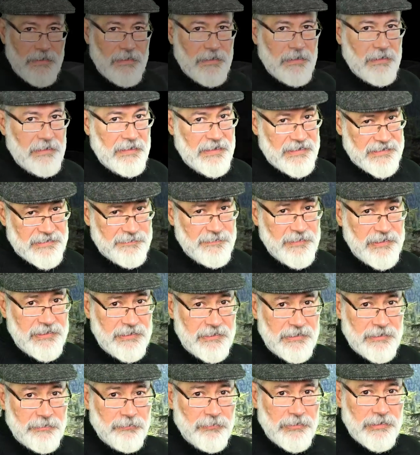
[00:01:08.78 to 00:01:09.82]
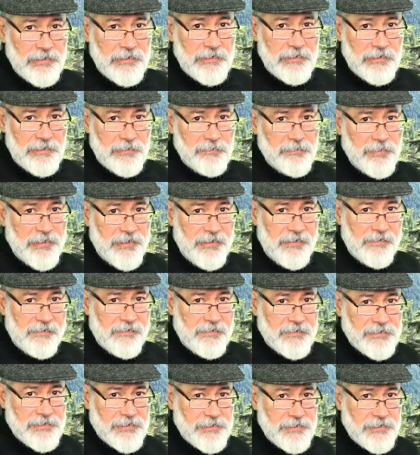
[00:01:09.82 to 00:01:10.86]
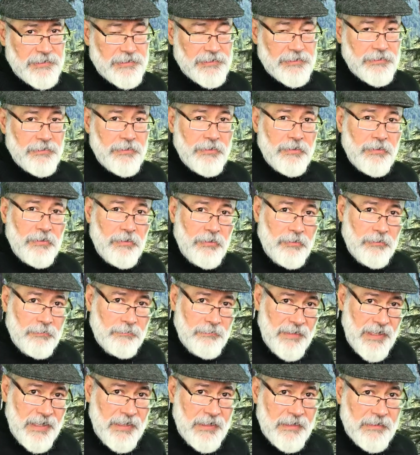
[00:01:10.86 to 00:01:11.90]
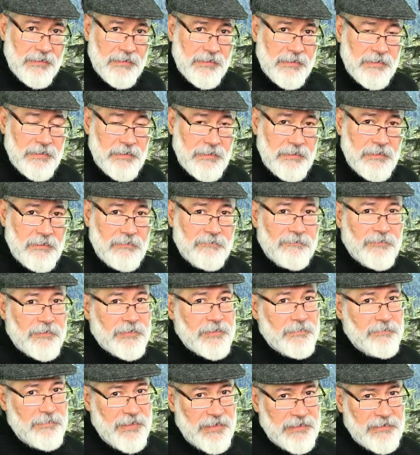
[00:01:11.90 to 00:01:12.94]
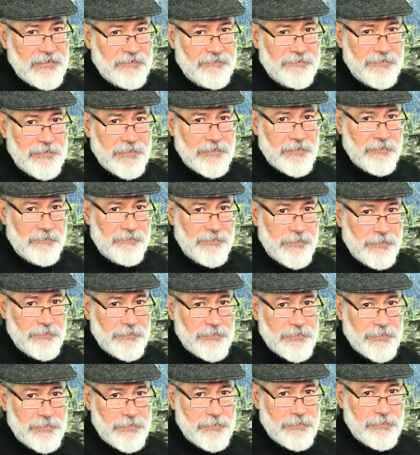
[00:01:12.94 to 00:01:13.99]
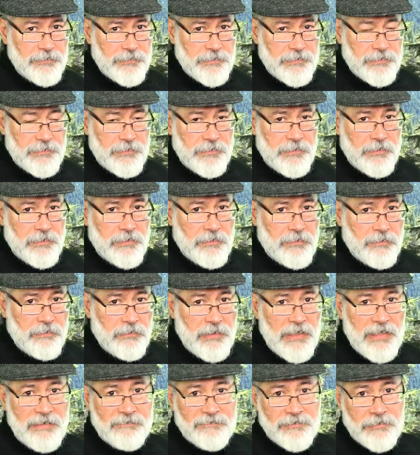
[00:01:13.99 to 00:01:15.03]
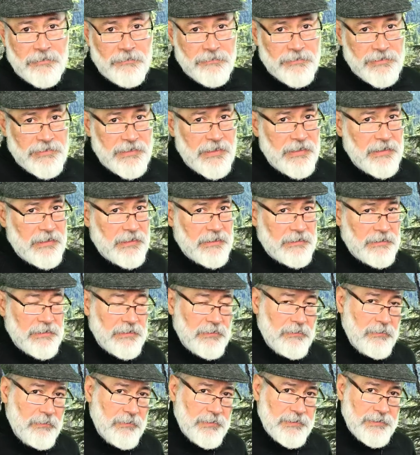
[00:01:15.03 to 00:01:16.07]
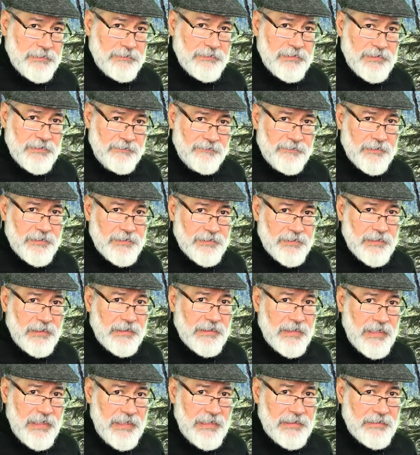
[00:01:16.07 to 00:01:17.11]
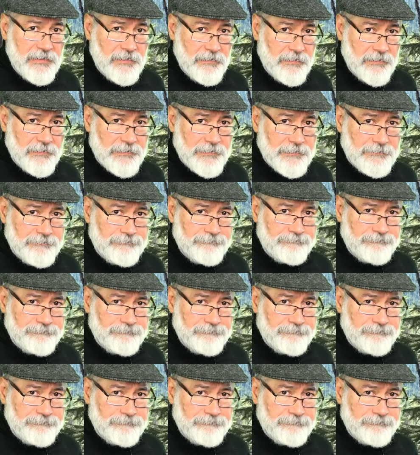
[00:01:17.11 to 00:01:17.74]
Let's begin with a little parenthesis on math for the benefit of those students who have not taken a course on differential calculus.